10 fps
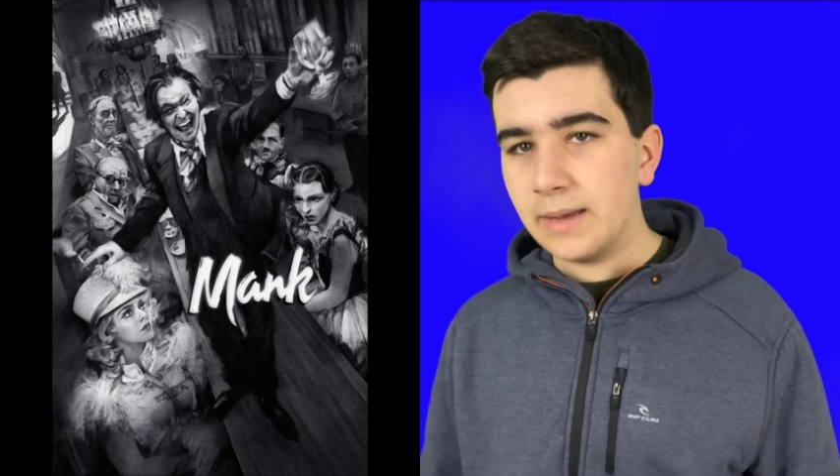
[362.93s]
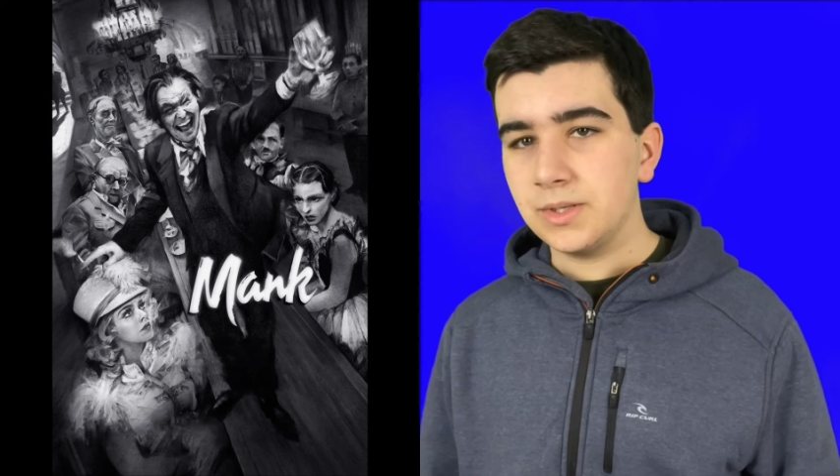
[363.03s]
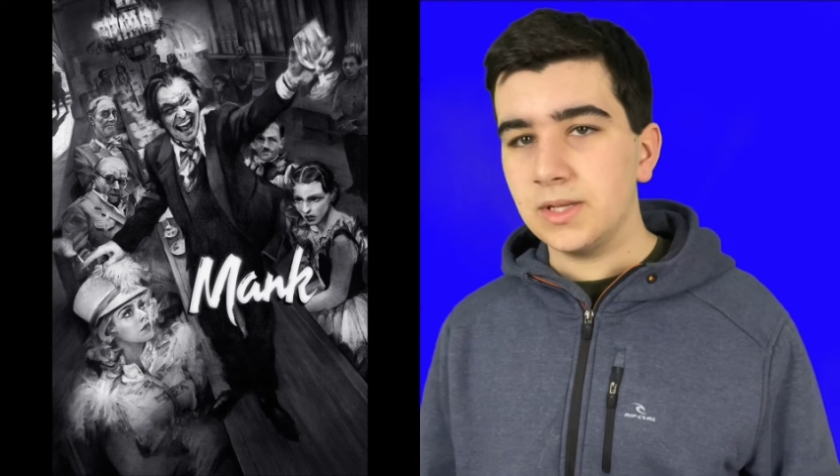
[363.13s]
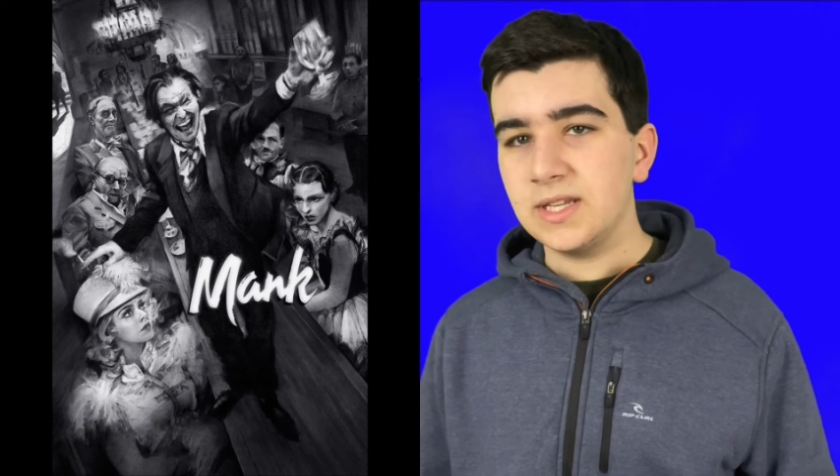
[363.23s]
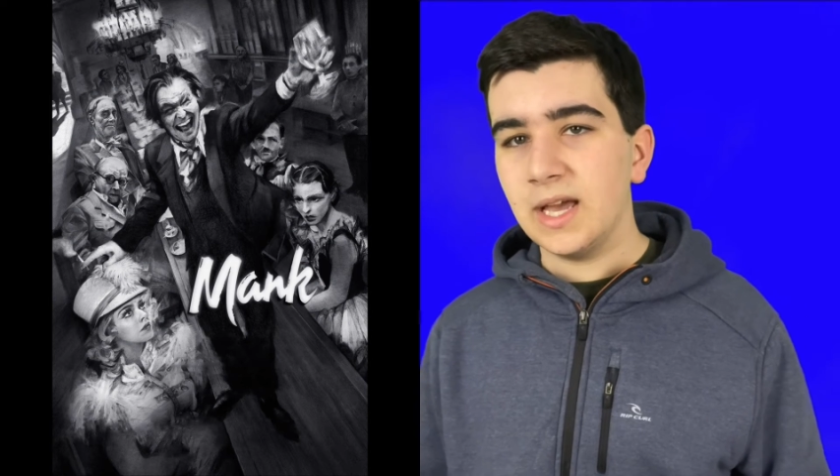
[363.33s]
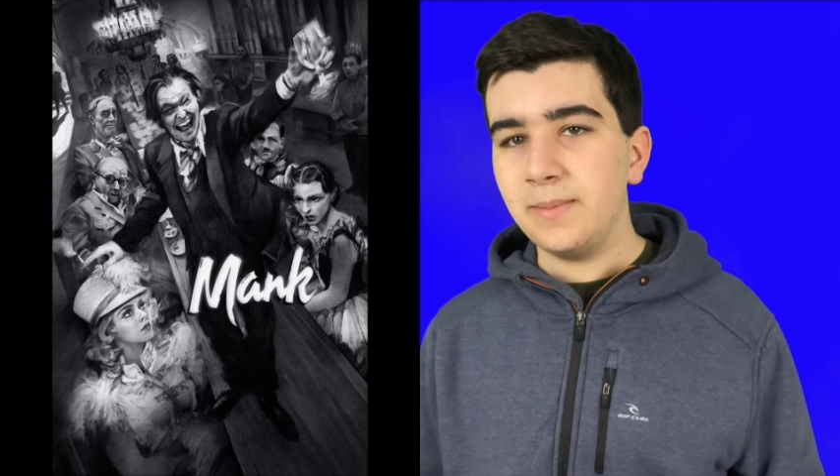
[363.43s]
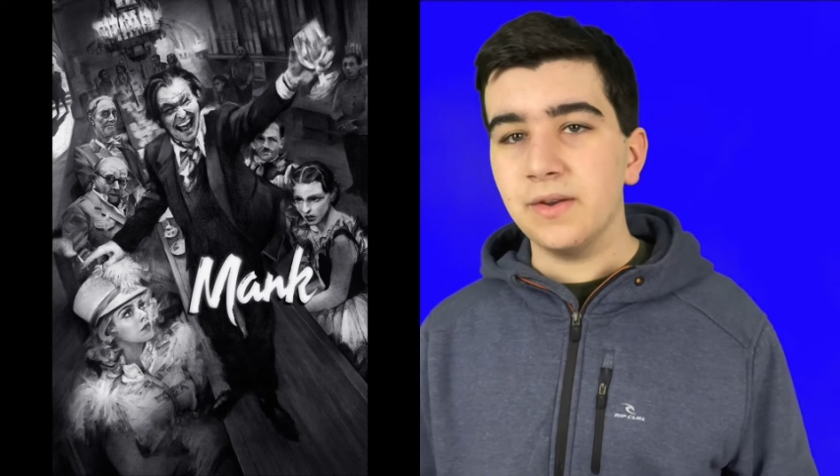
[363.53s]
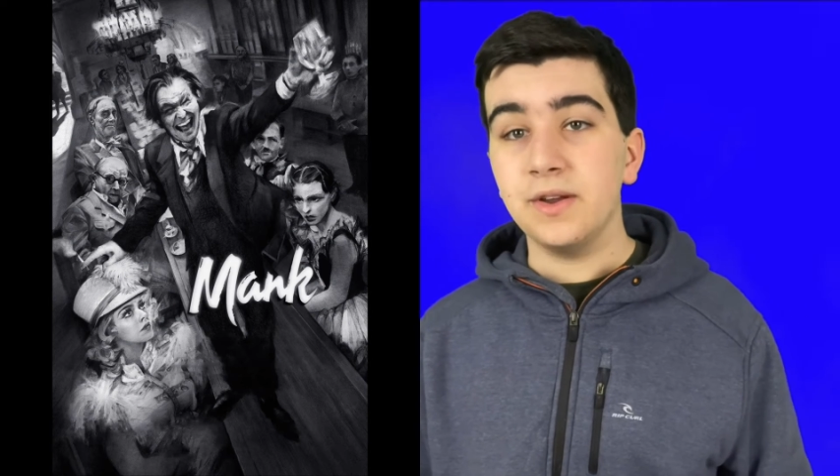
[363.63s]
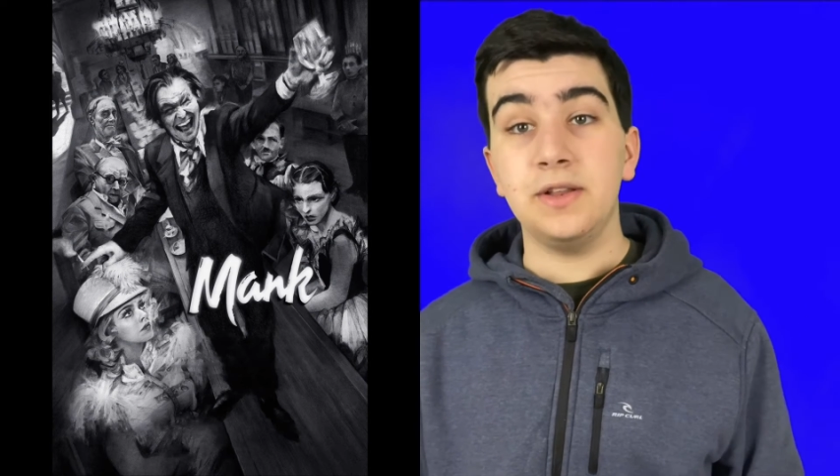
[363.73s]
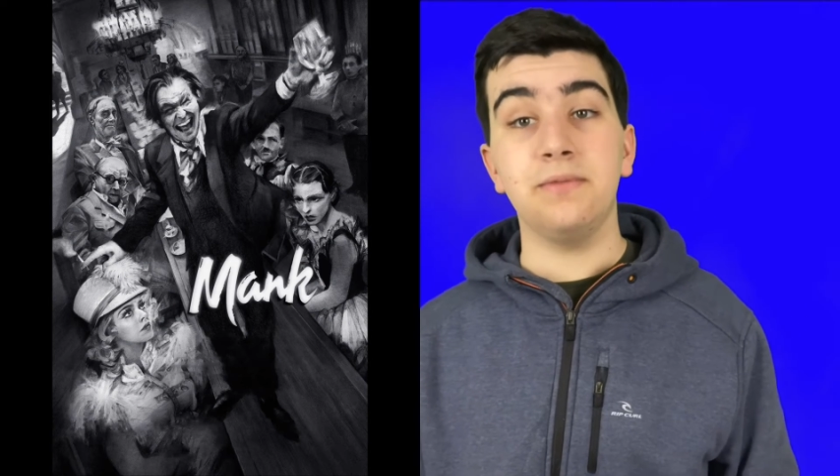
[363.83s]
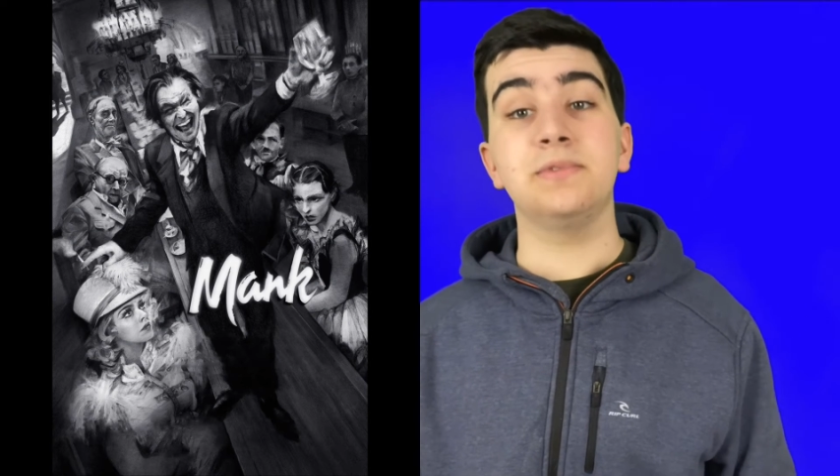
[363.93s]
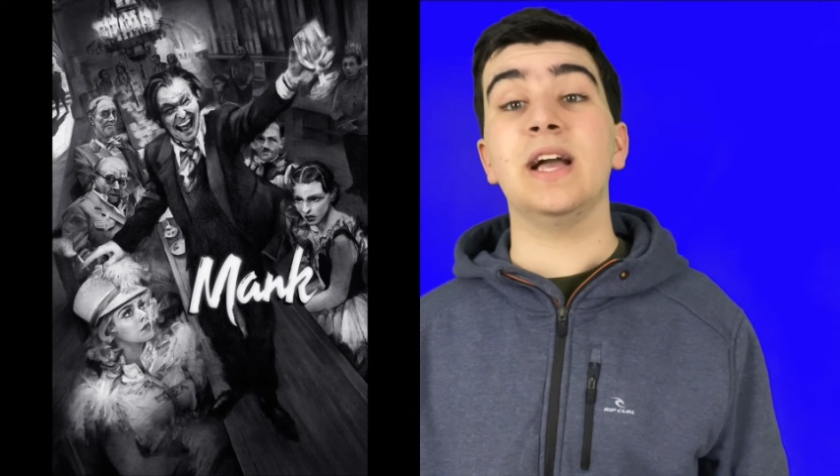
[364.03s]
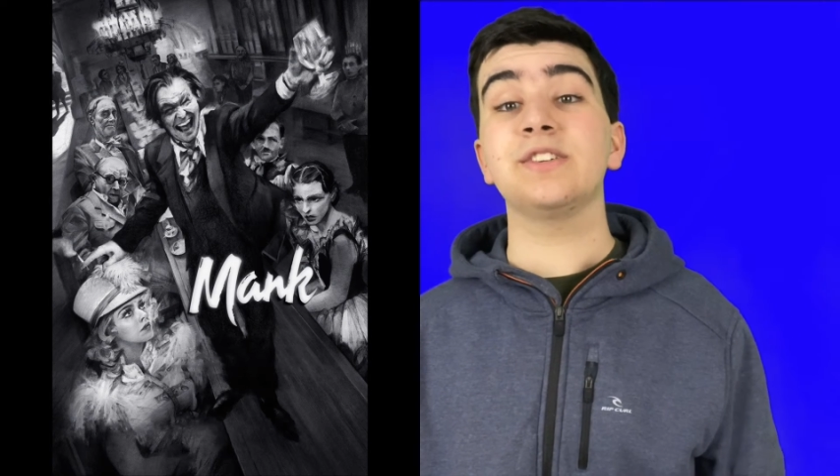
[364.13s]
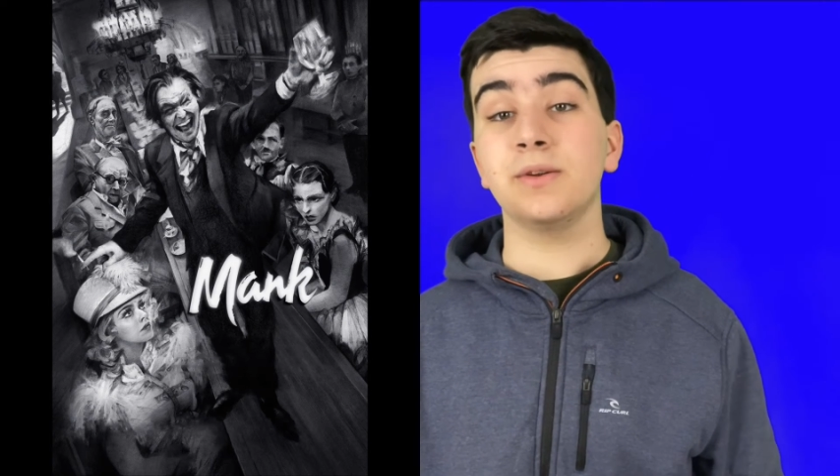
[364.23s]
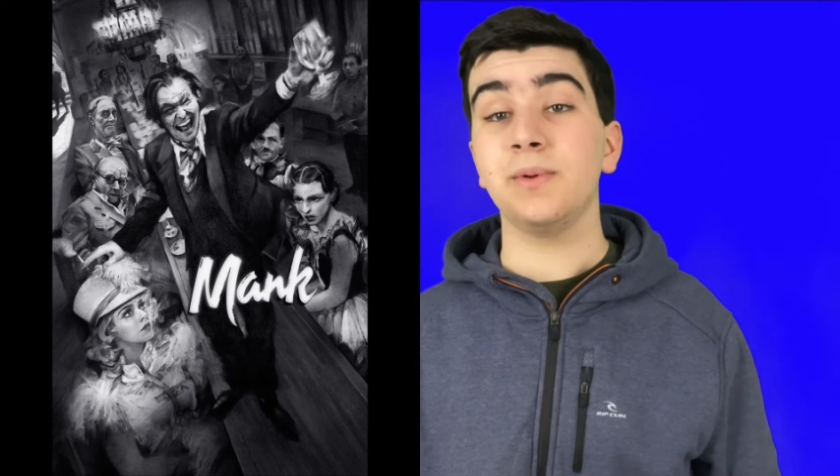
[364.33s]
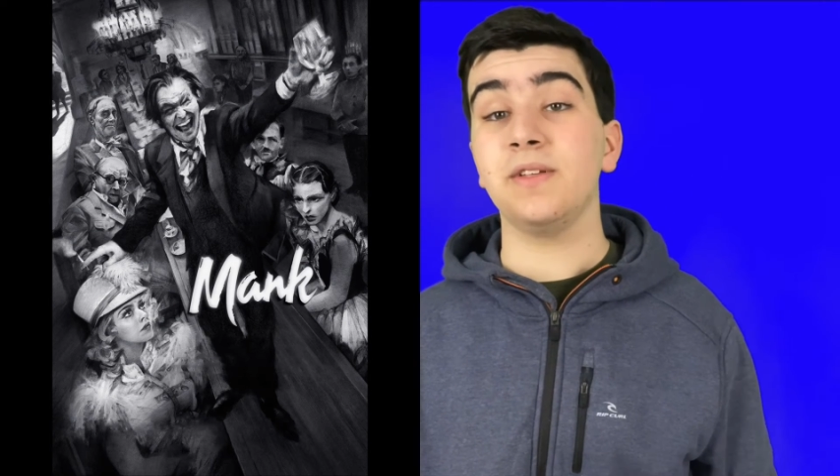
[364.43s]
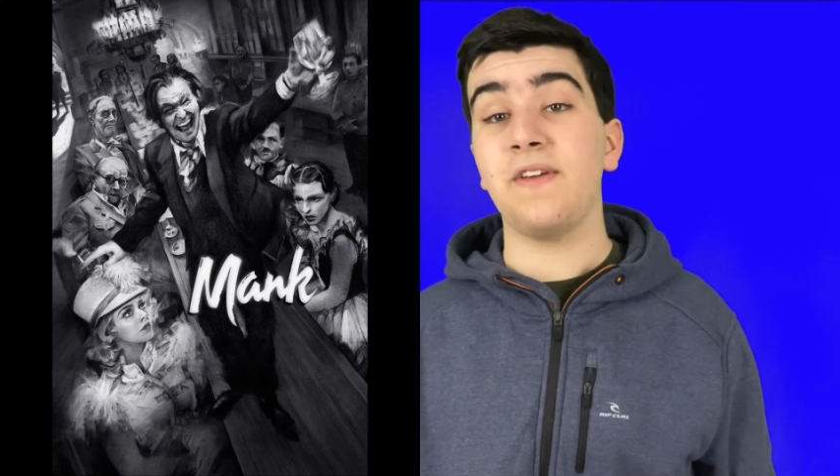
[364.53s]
the time period, and it was actually a really